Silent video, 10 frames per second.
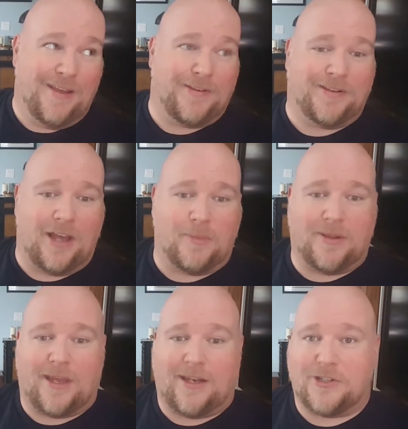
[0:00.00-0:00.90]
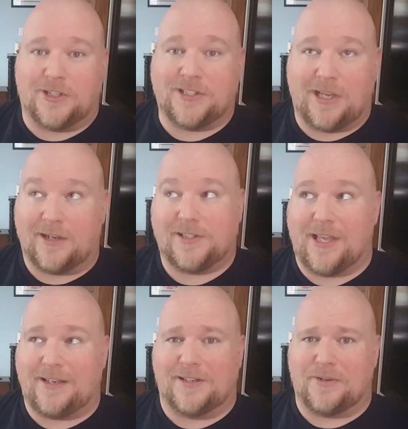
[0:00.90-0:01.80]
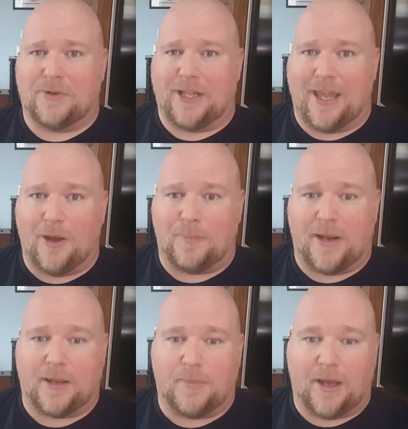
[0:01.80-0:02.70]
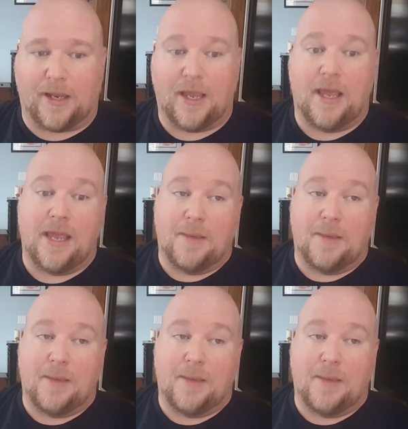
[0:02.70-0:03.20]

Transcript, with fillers: If you tell me that it just sucks, that doesn't really help anybody.